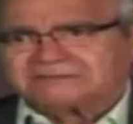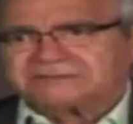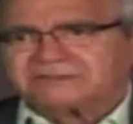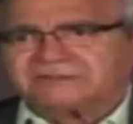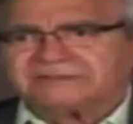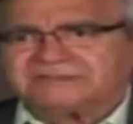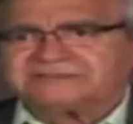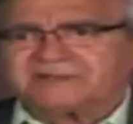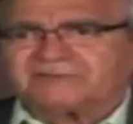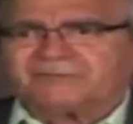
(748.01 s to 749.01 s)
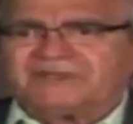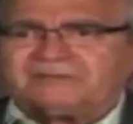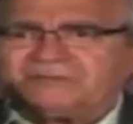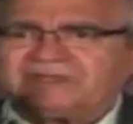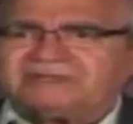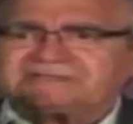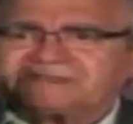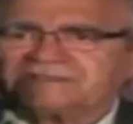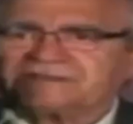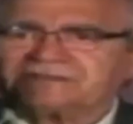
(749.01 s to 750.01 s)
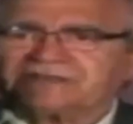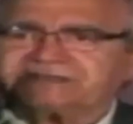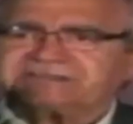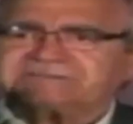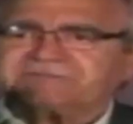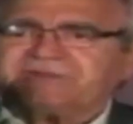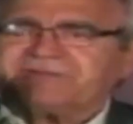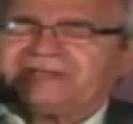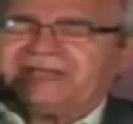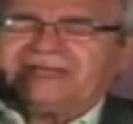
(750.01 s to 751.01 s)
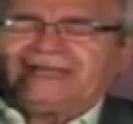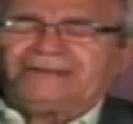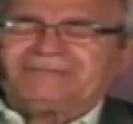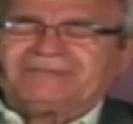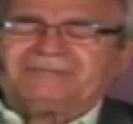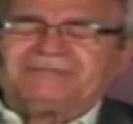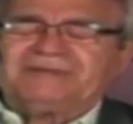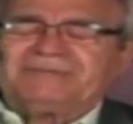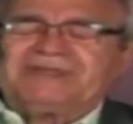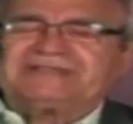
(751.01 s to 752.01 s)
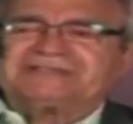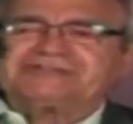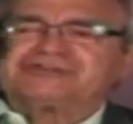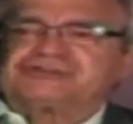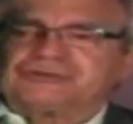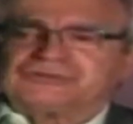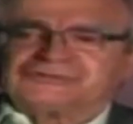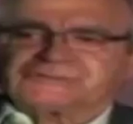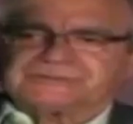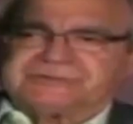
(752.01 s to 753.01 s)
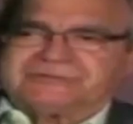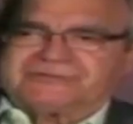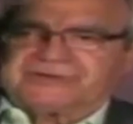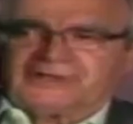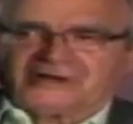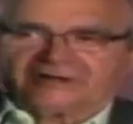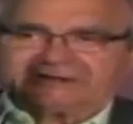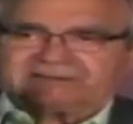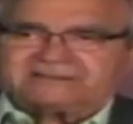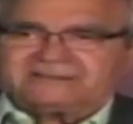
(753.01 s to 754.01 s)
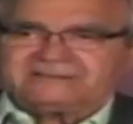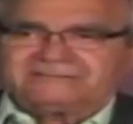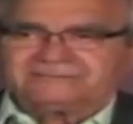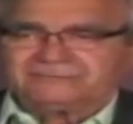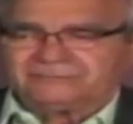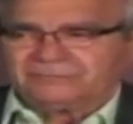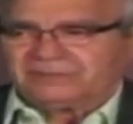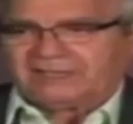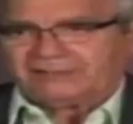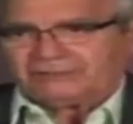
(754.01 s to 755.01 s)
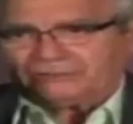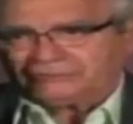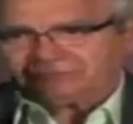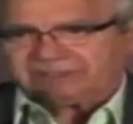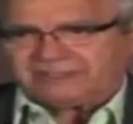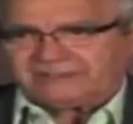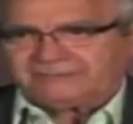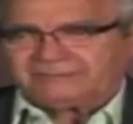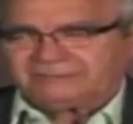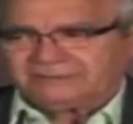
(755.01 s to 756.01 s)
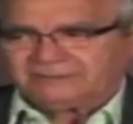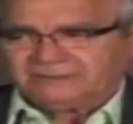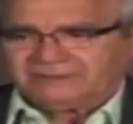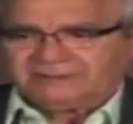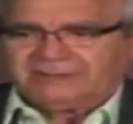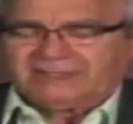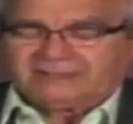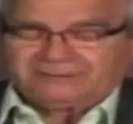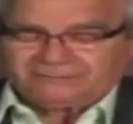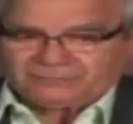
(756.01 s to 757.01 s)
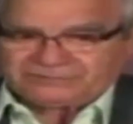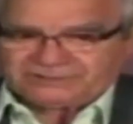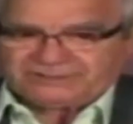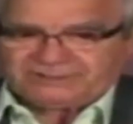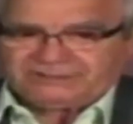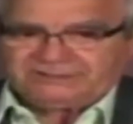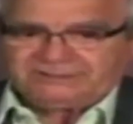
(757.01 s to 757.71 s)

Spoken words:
So he said, meet me at such and such. Meet me at this church over in Arlington at noontime, which I did.